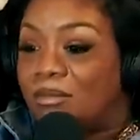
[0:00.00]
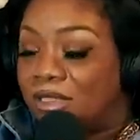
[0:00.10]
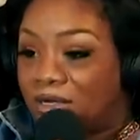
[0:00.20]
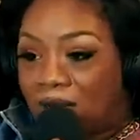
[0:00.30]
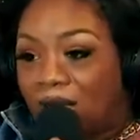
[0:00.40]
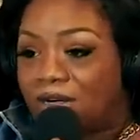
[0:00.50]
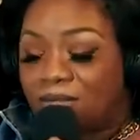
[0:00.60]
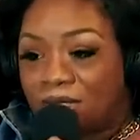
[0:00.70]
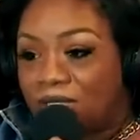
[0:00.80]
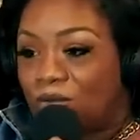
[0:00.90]
But the guard
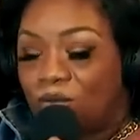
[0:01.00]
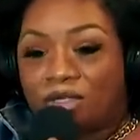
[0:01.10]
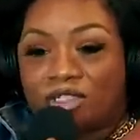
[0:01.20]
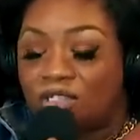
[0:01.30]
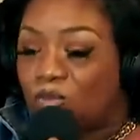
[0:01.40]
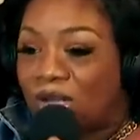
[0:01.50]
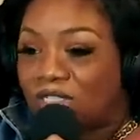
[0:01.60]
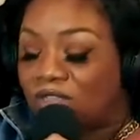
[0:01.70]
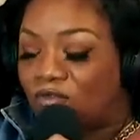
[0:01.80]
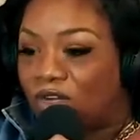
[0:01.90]
up there in the window just
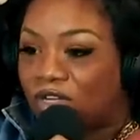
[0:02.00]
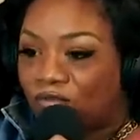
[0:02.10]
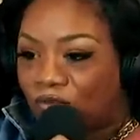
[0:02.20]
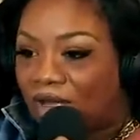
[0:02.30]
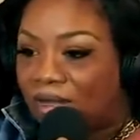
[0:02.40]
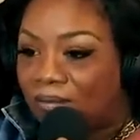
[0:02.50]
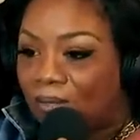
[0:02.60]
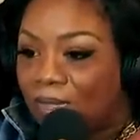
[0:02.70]
watching the fucking fight.